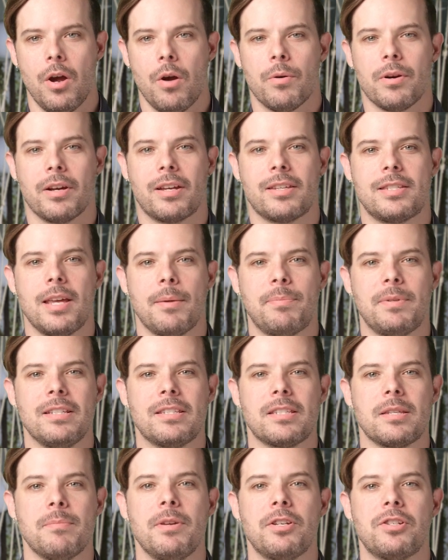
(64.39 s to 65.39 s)
We're accepting
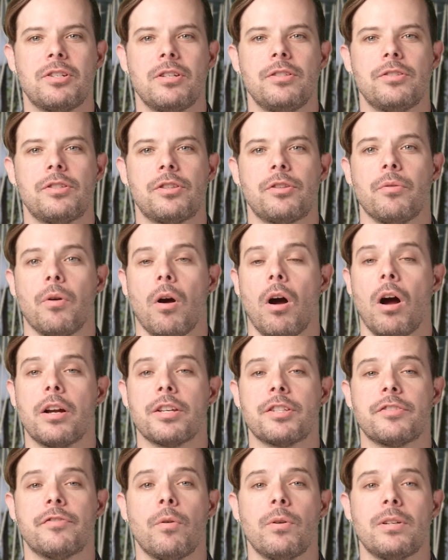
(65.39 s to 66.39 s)
submissions through
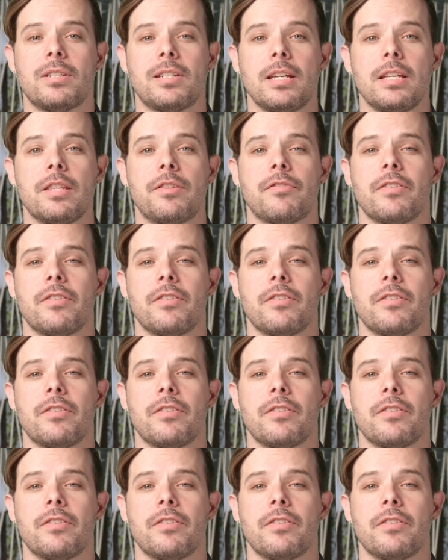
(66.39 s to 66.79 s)
August 14th